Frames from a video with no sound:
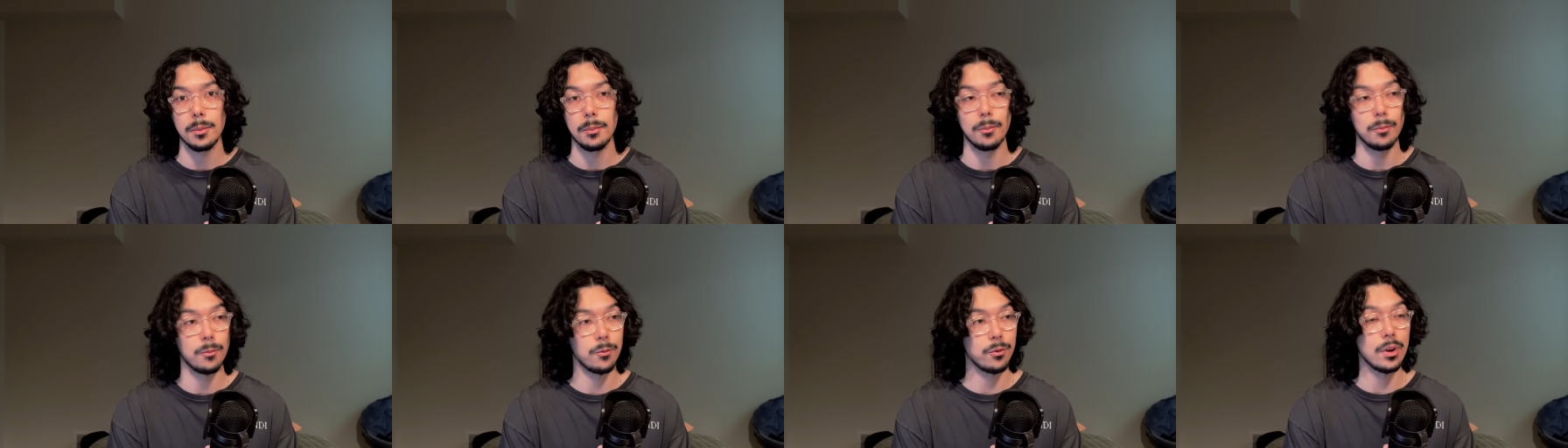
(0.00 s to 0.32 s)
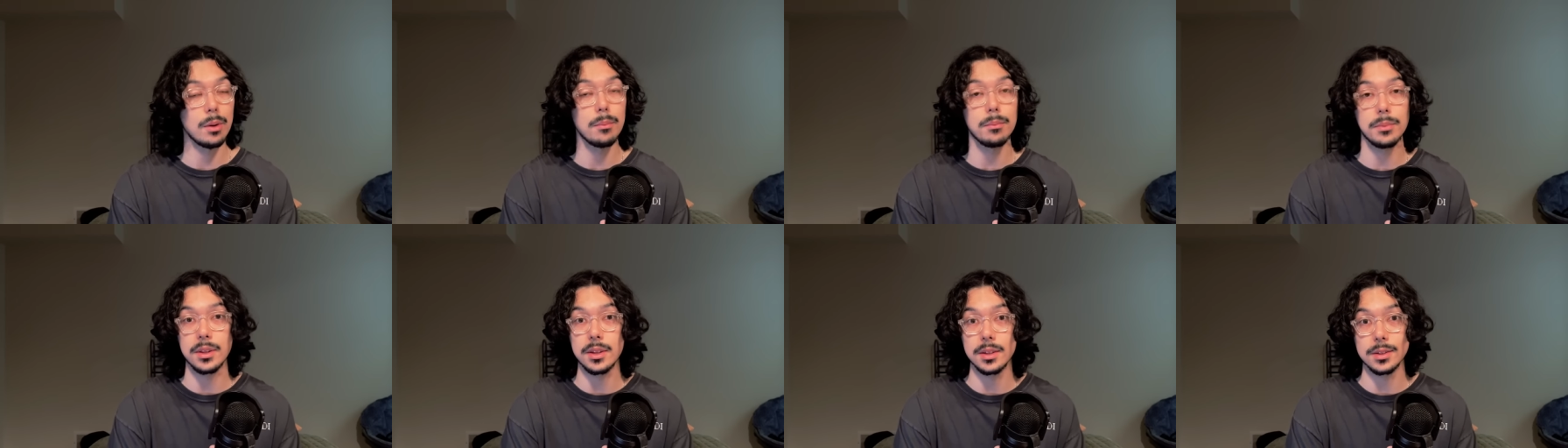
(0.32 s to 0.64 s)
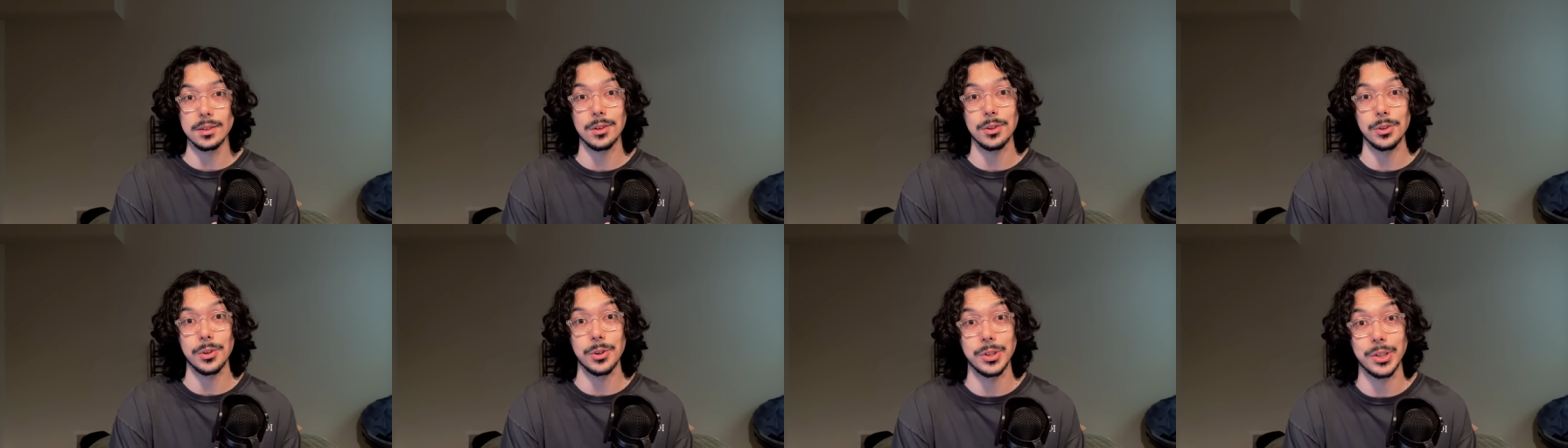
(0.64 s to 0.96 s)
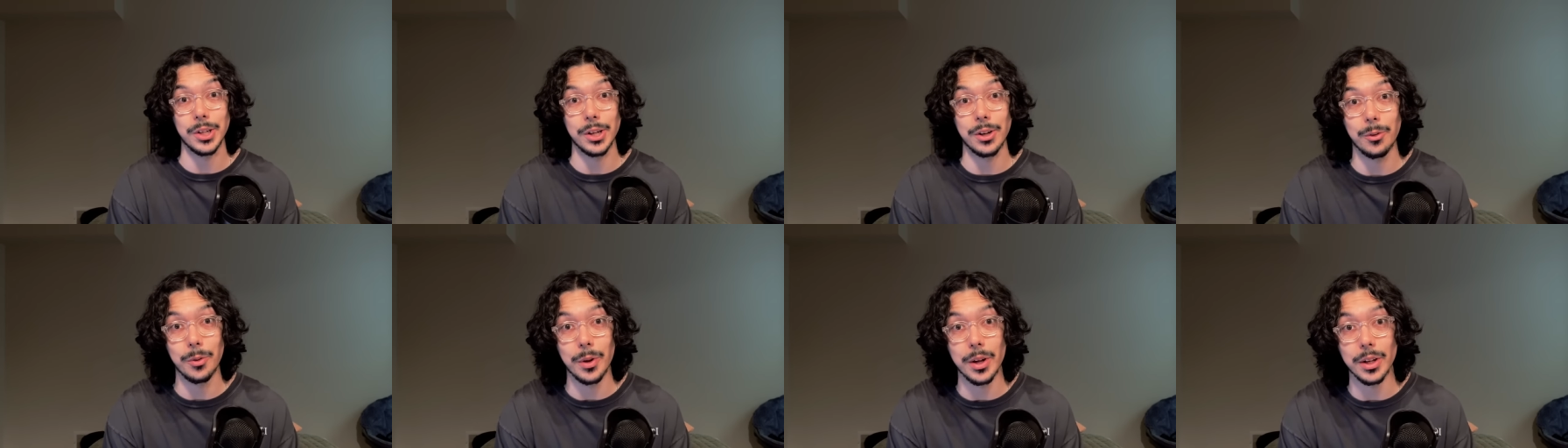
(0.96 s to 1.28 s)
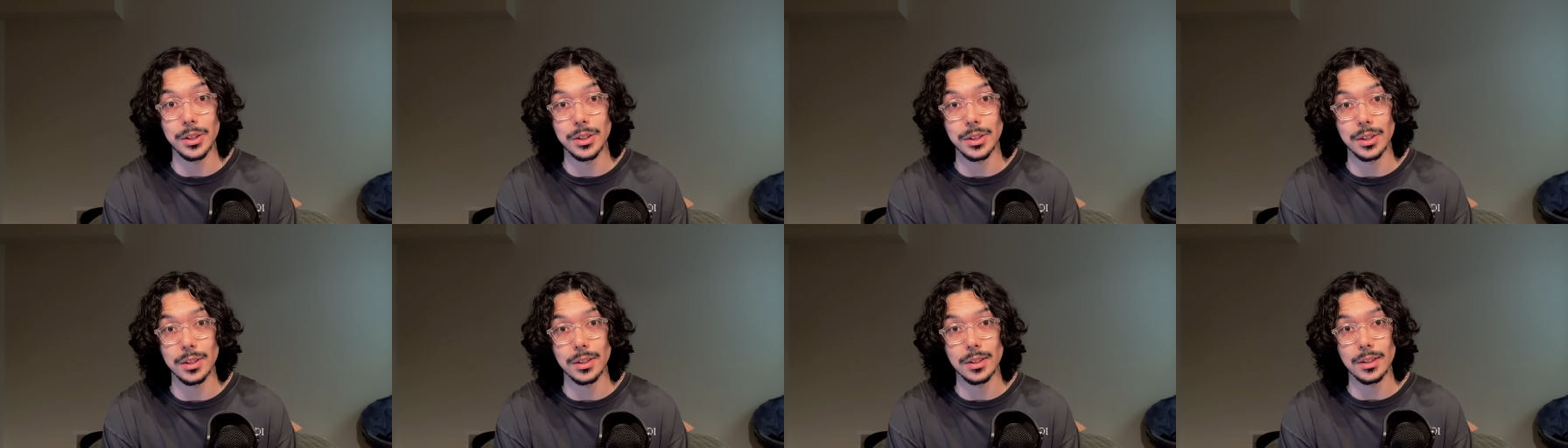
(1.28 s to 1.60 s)
from these older
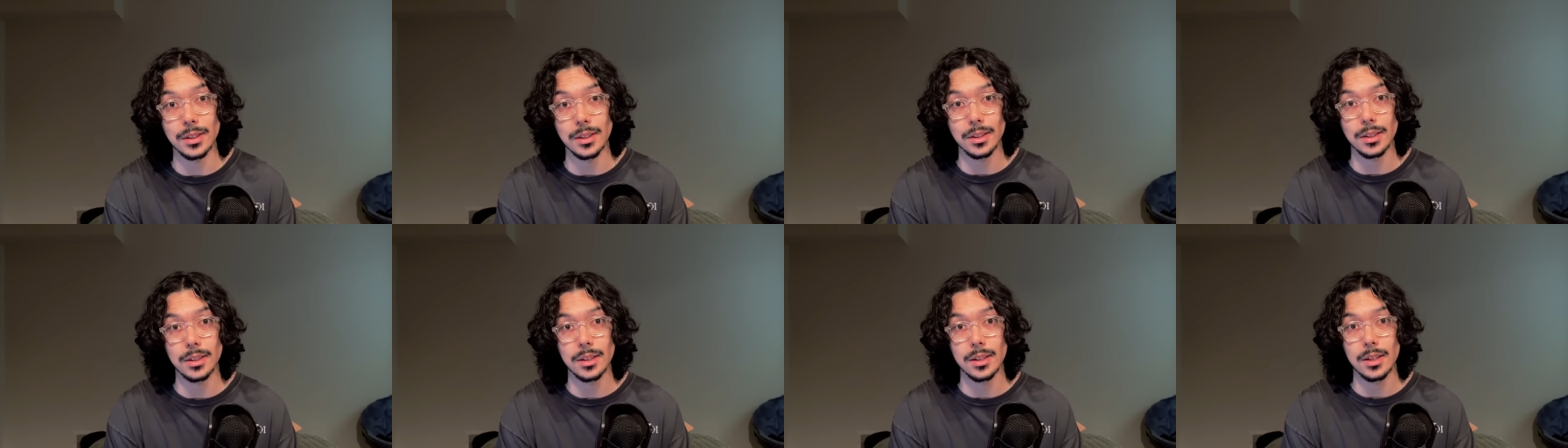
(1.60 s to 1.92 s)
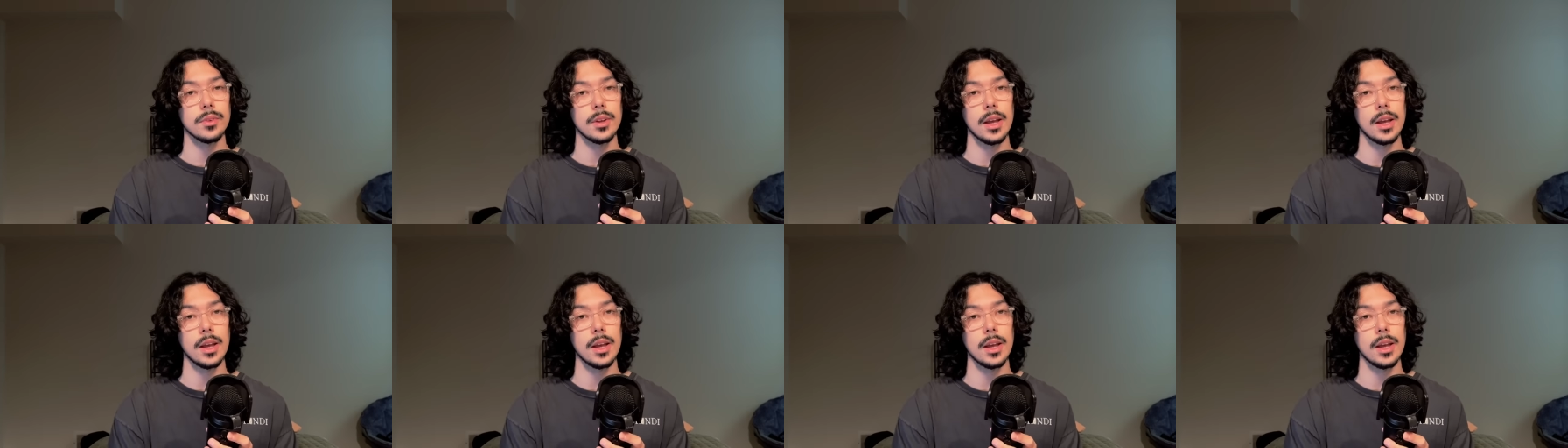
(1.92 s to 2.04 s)
generations